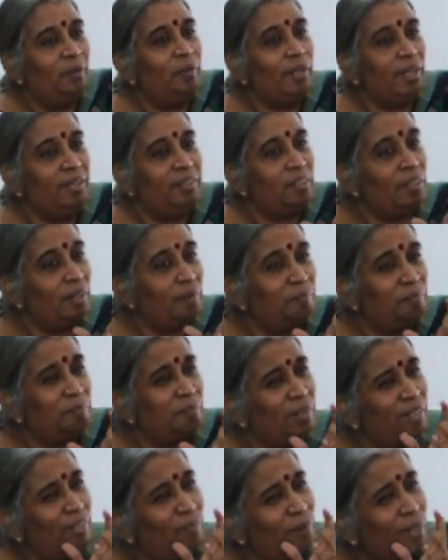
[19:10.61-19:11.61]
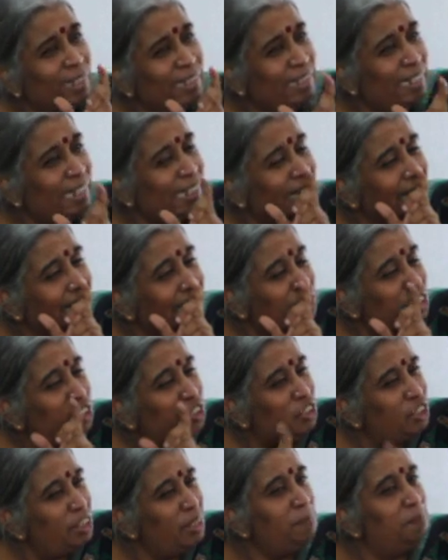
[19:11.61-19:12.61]
Okay, so once it gets
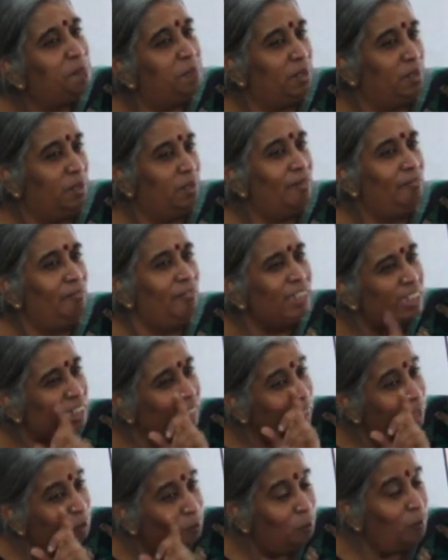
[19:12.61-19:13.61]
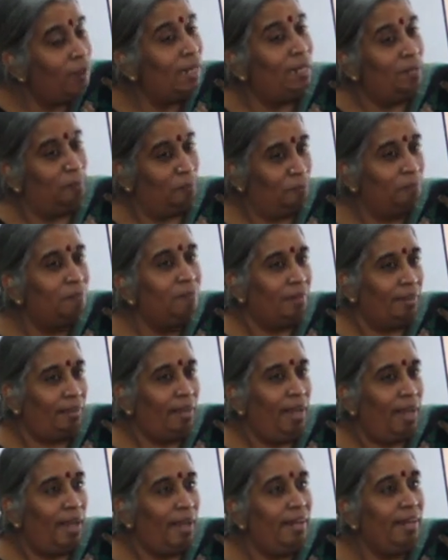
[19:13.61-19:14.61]
cheaper, which it will,
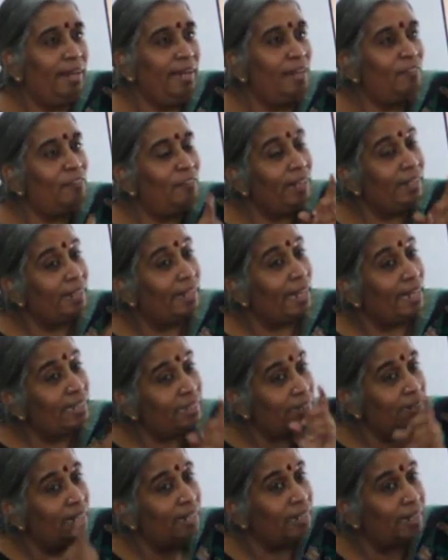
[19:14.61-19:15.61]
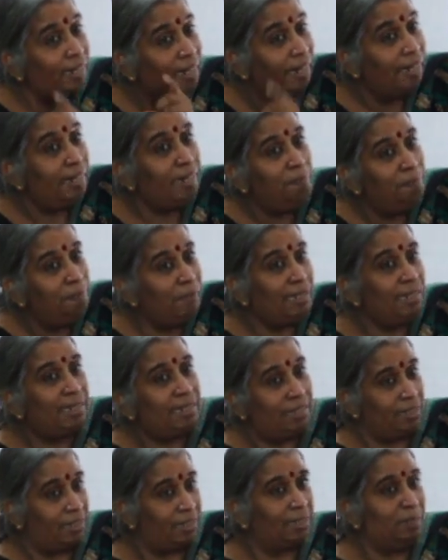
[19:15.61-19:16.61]
and if it gets a credit-based
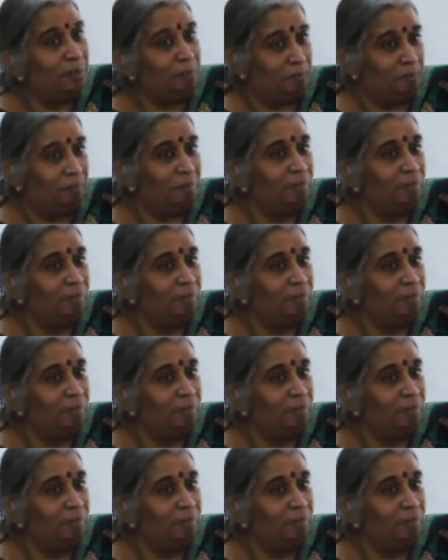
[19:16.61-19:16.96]
system,